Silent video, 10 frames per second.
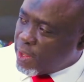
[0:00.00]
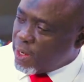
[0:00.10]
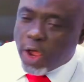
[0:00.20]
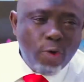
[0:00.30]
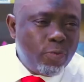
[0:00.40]

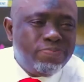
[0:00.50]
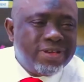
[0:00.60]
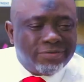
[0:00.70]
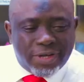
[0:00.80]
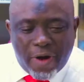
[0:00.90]
They
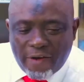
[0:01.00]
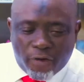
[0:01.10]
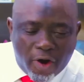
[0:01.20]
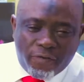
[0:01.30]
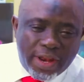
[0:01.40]
will
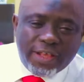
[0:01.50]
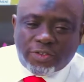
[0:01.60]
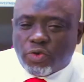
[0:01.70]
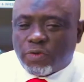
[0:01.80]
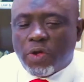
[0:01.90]
have
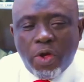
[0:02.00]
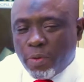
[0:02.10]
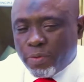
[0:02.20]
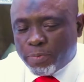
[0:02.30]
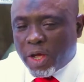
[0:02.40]
confidence
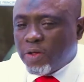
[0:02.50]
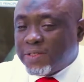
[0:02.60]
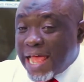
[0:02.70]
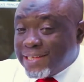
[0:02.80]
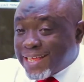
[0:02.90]
because
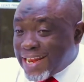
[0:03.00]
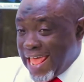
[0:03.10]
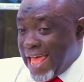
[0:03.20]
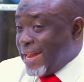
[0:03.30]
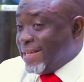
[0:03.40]
there is
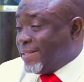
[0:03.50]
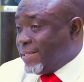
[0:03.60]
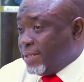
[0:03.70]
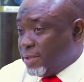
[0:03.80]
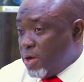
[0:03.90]

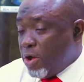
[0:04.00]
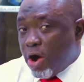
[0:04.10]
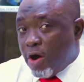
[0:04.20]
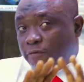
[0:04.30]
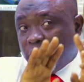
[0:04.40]
clarity
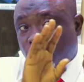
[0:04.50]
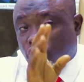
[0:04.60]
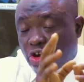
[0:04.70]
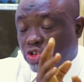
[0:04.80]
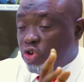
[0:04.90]
of the
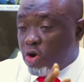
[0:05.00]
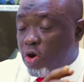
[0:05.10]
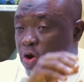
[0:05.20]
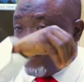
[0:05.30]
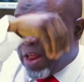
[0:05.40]
structure
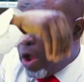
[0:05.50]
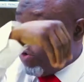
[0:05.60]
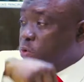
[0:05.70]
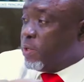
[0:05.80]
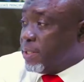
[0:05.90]
of that
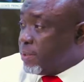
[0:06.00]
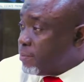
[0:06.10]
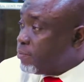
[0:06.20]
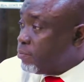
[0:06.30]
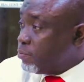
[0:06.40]

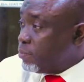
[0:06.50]
holding.